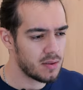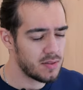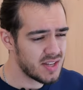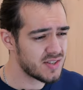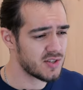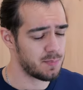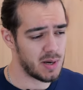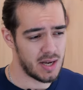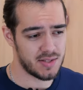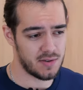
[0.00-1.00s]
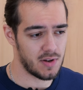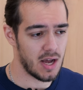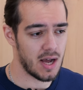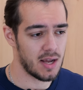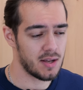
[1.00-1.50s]
This is a positive
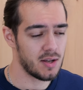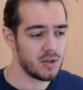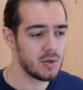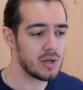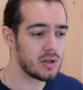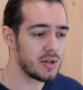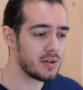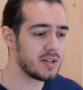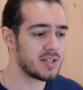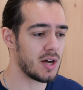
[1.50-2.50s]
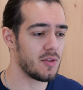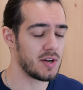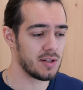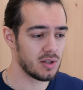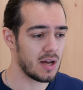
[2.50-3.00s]
guy. You can clearly tell
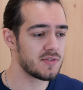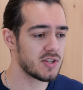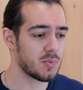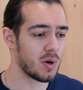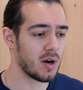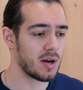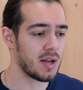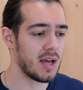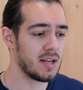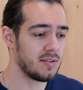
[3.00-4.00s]
that he loves his work, and